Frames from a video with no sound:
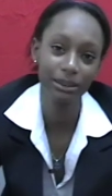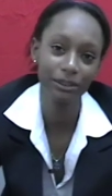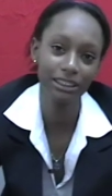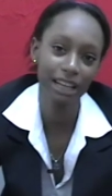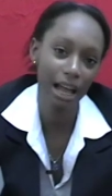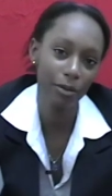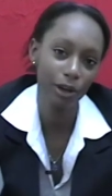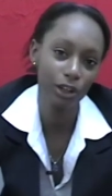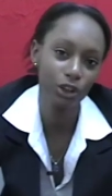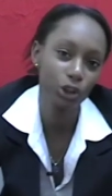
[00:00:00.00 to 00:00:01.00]
Spree
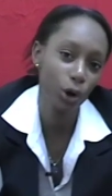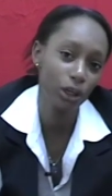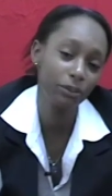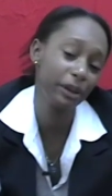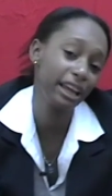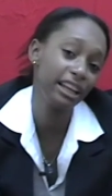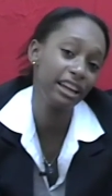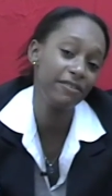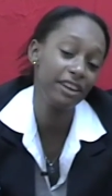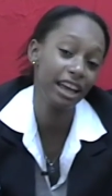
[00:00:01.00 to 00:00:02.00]
Simon, George
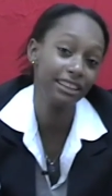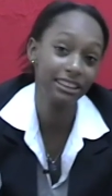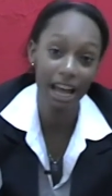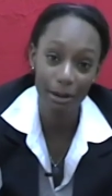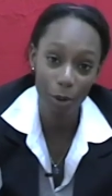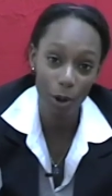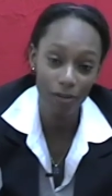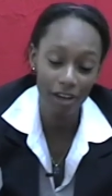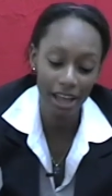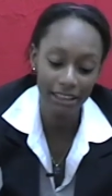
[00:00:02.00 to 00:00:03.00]
Bailey, V.S. Naipaul,
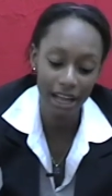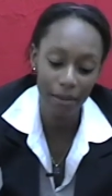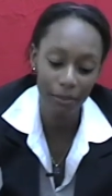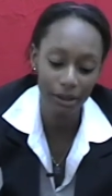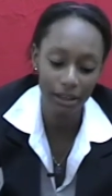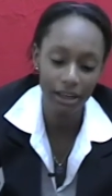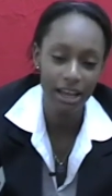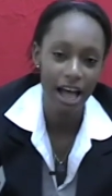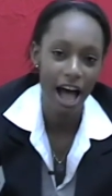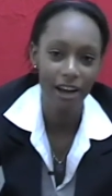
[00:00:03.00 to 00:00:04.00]
for example,
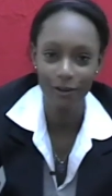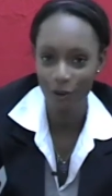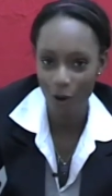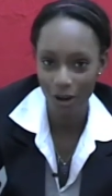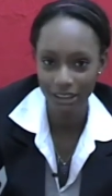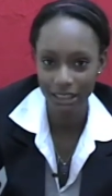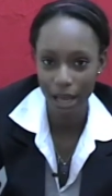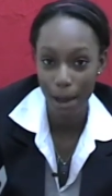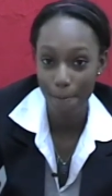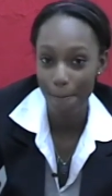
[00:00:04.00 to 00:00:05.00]
and of course,
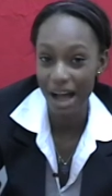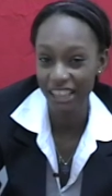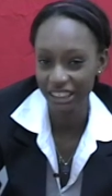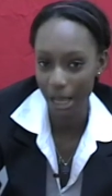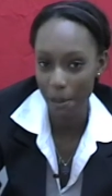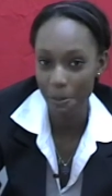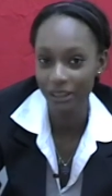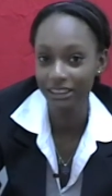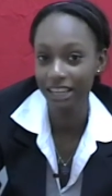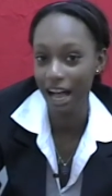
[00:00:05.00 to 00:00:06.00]
Machel
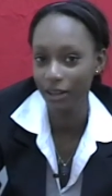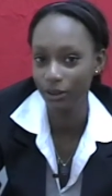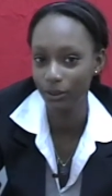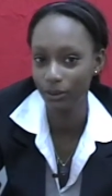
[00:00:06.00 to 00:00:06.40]
Montano.